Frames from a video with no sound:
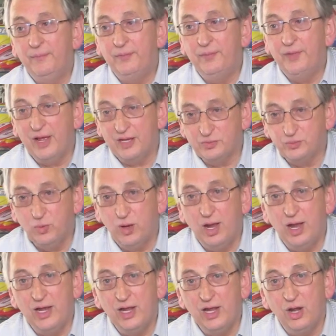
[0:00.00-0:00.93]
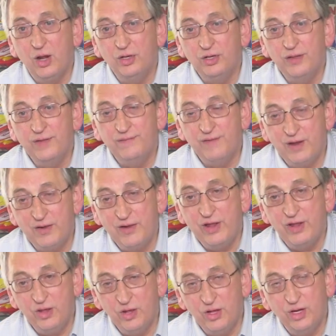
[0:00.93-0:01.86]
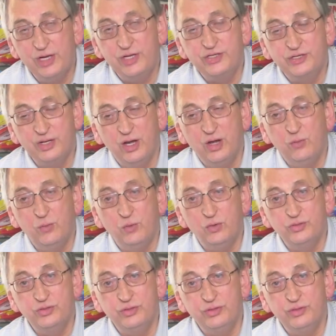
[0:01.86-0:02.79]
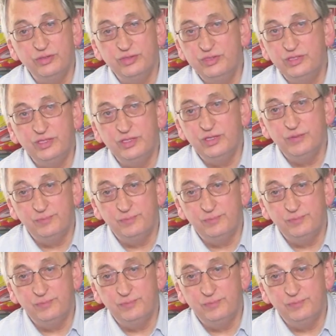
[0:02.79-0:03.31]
That's why a lot of the very early Star Wars toys,